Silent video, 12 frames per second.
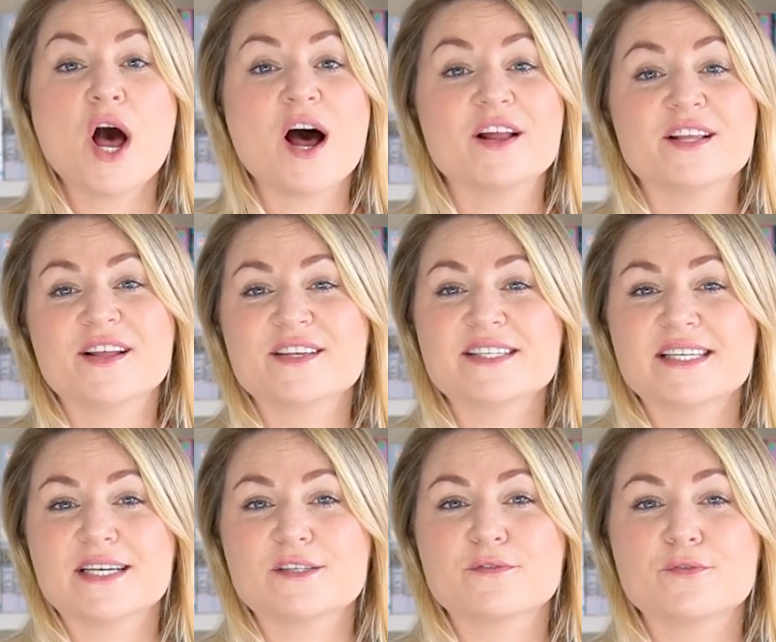Another
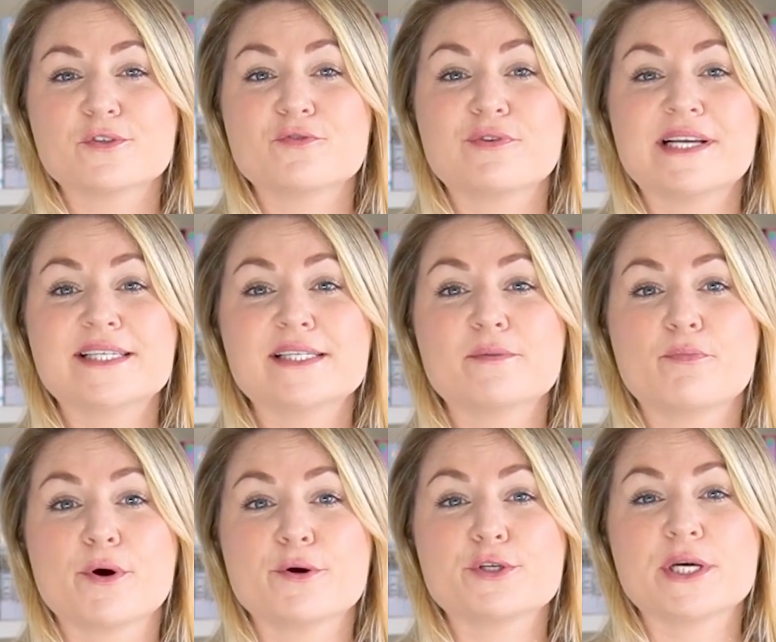Salesforce release is
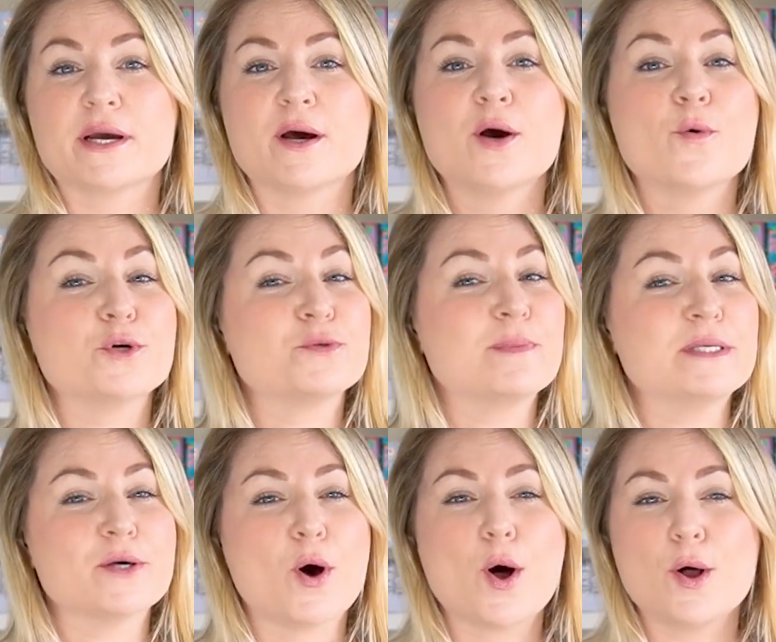approaching, which
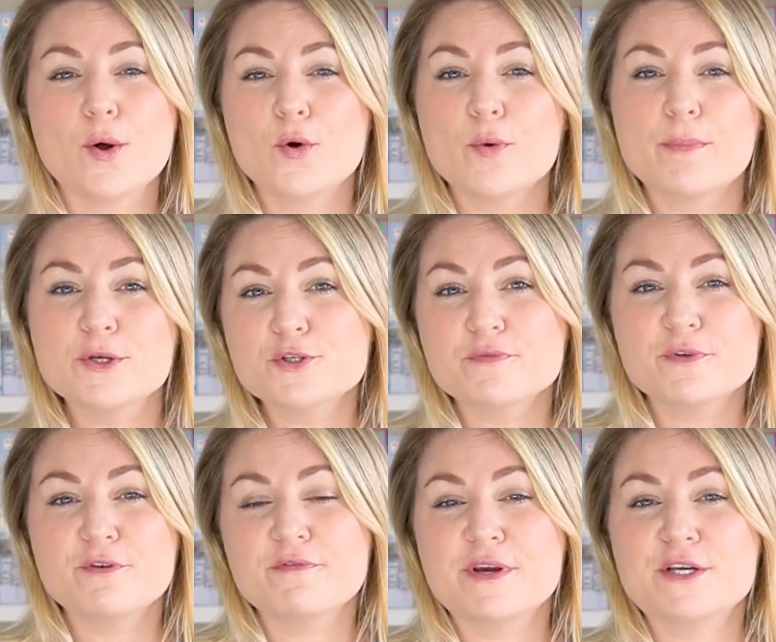means a whole bunch of
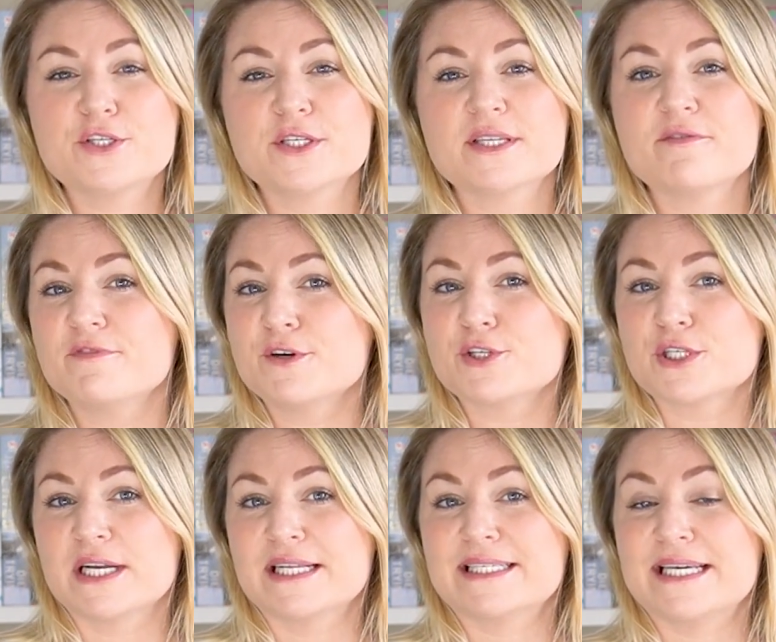new features and
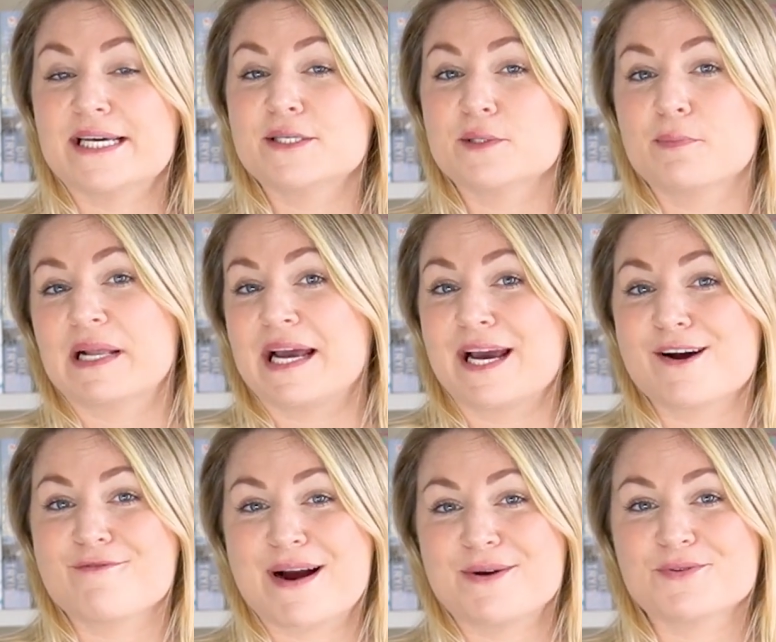functionality to play
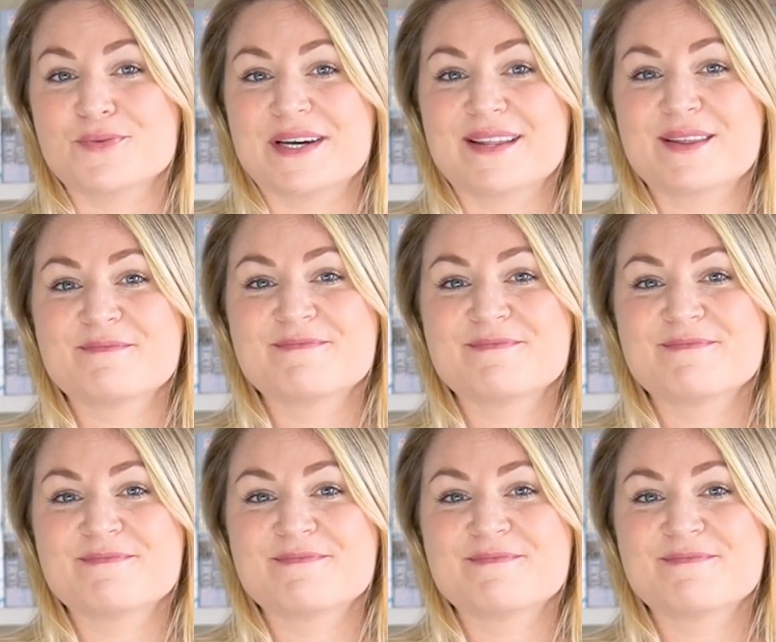around with.